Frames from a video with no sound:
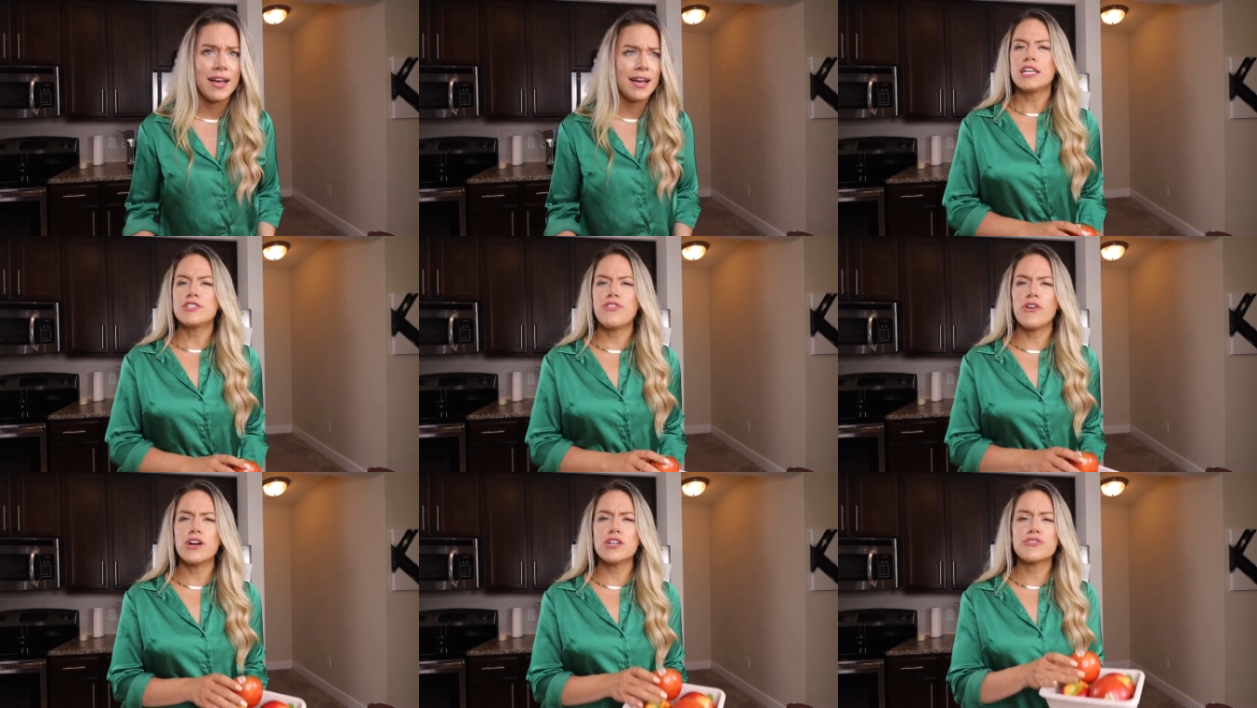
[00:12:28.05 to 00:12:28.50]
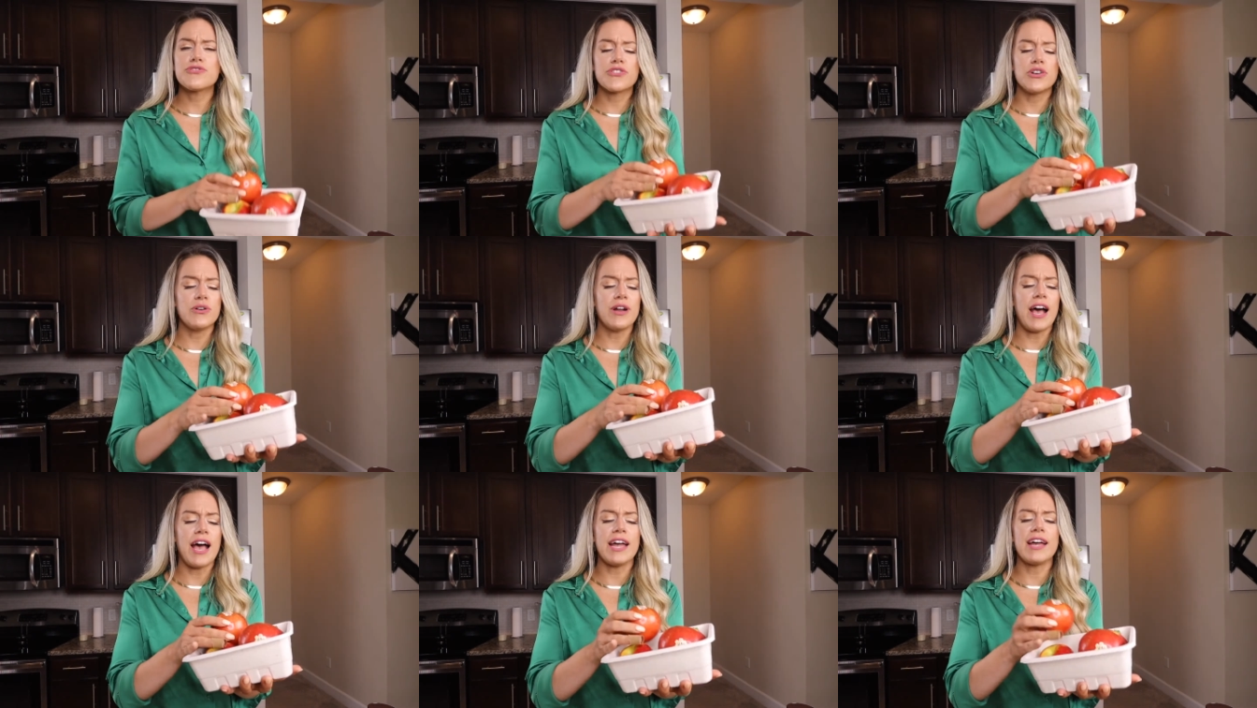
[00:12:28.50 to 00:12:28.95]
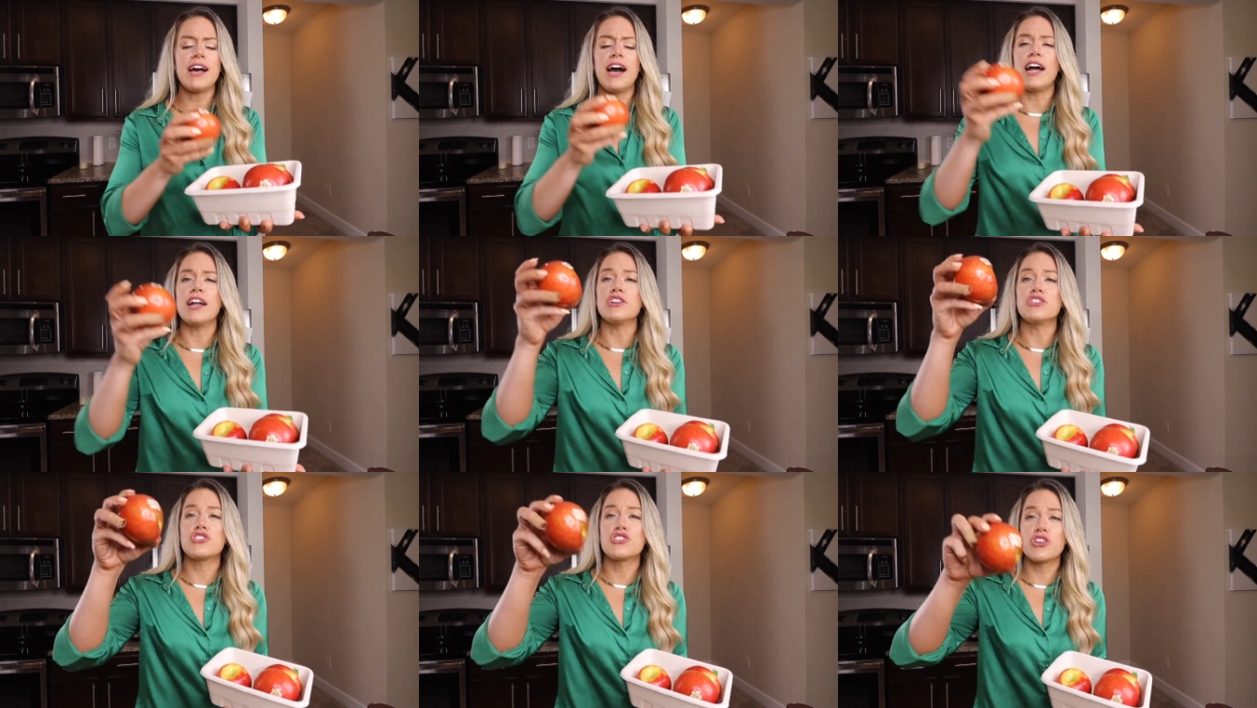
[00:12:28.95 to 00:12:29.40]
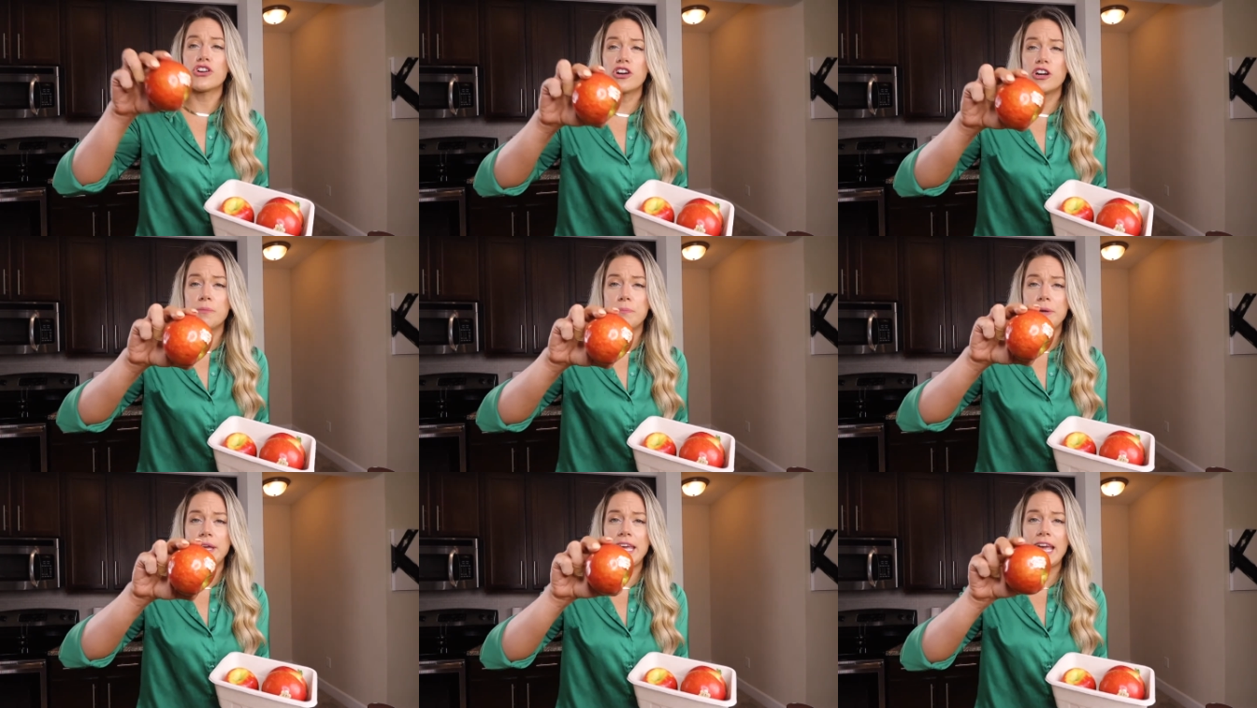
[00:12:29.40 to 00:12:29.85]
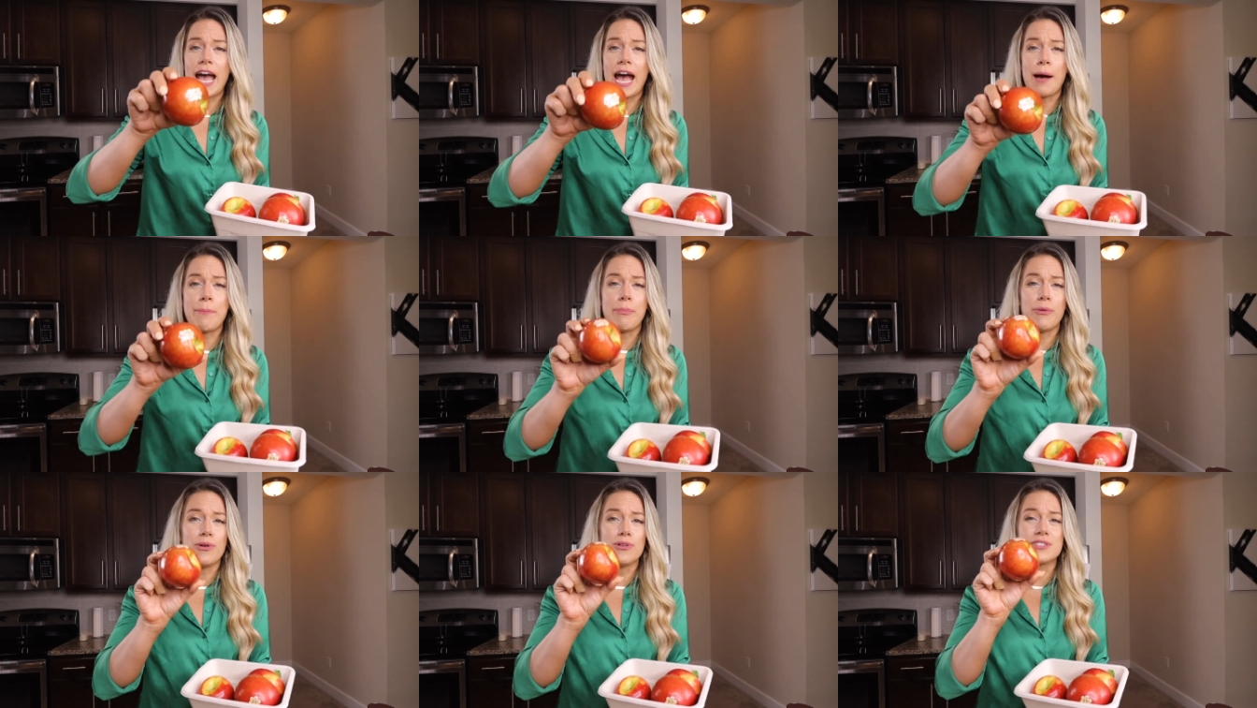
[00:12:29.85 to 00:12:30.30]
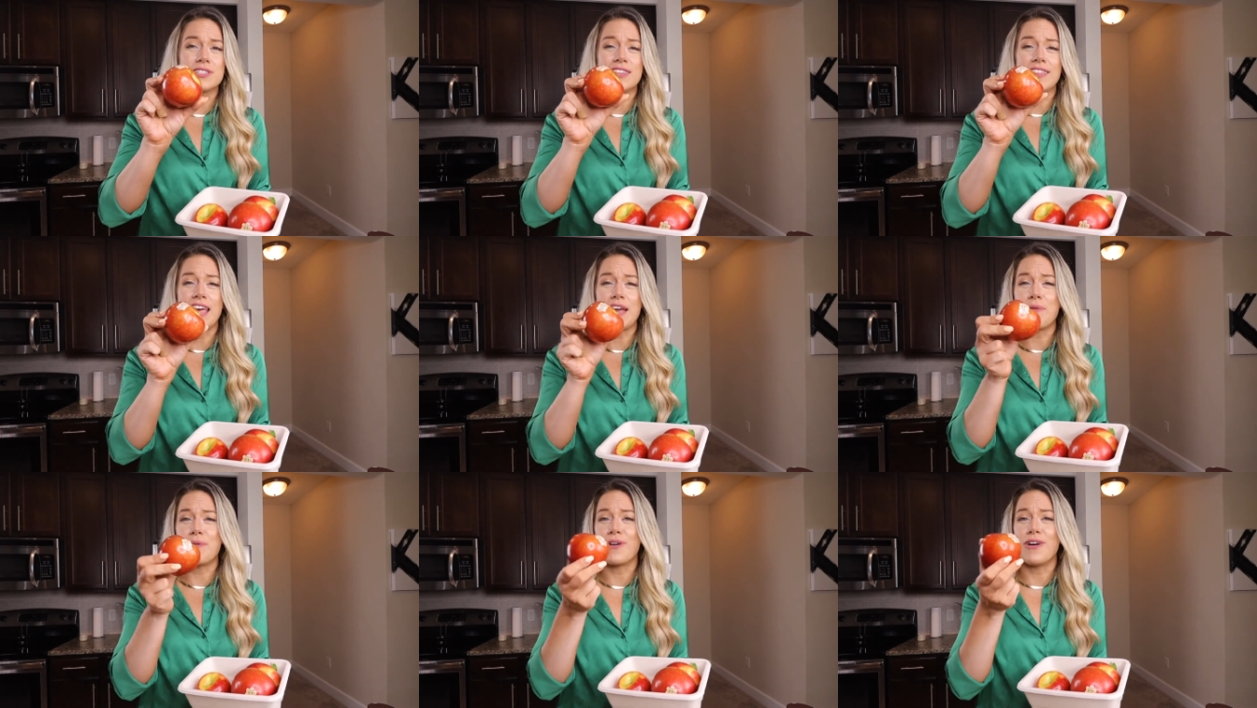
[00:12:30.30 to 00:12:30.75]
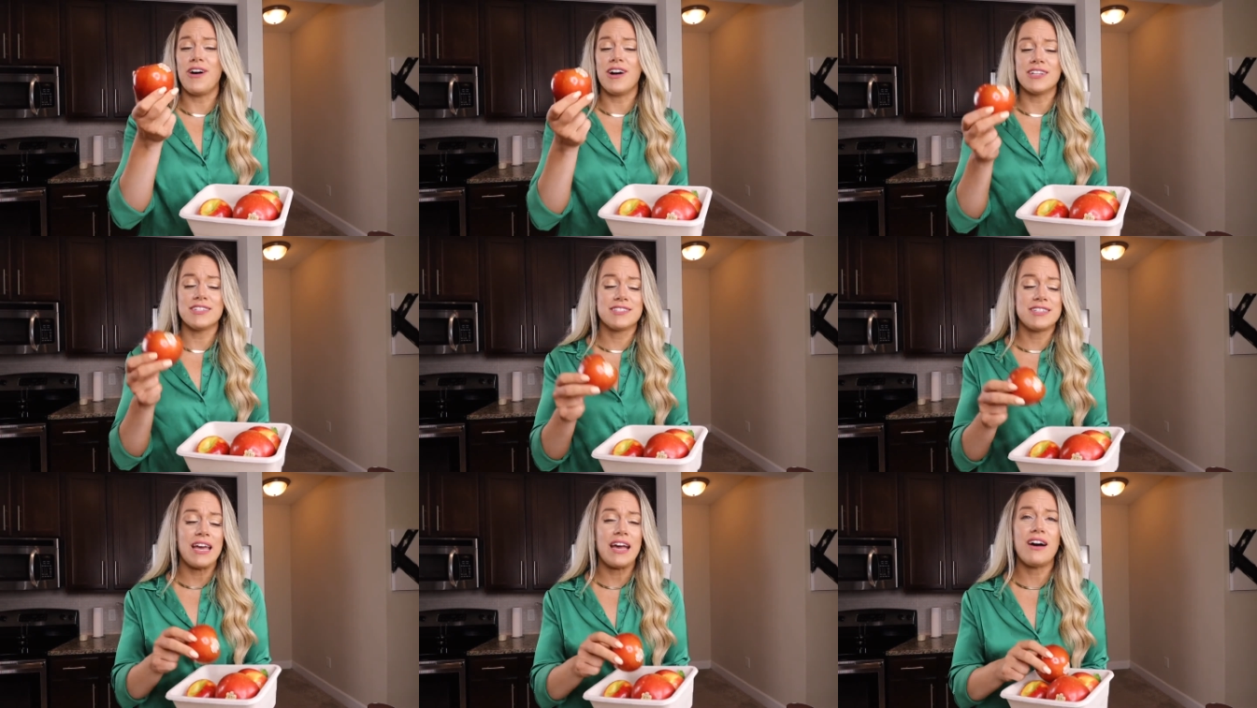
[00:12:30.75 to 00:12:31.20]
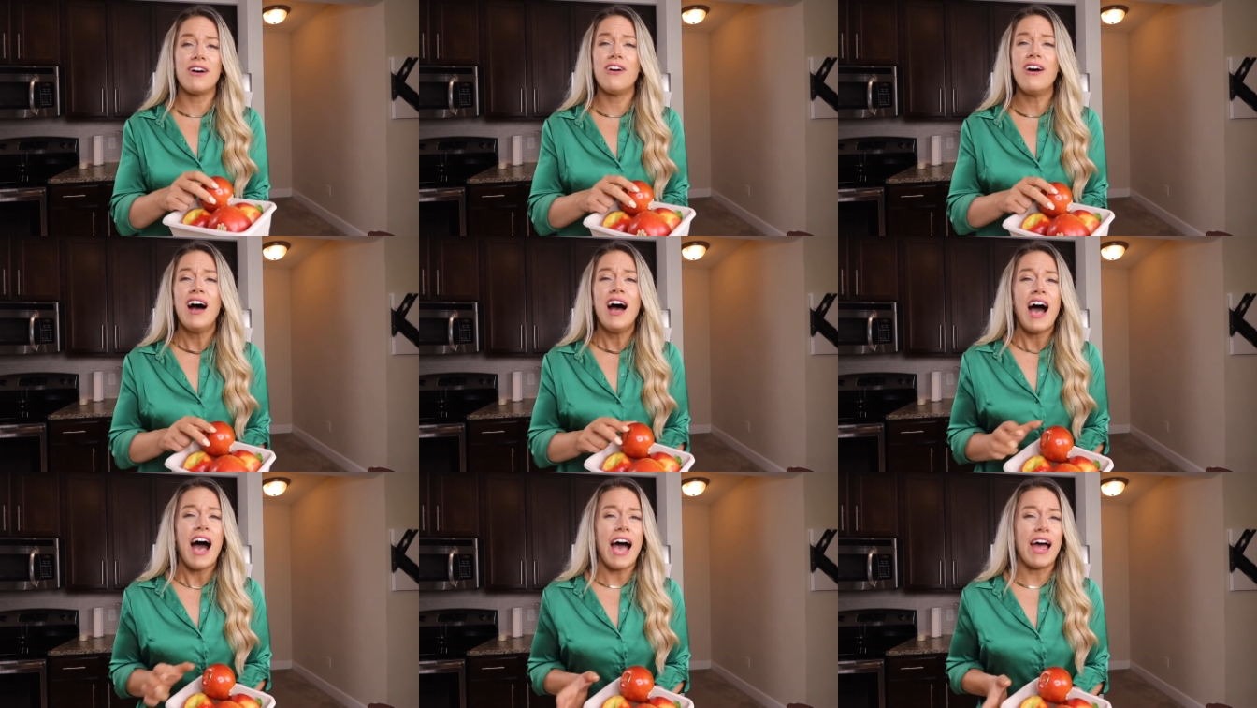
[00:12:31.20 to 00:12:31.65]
As far as fruit, I got sugar bee apples. They were on sale.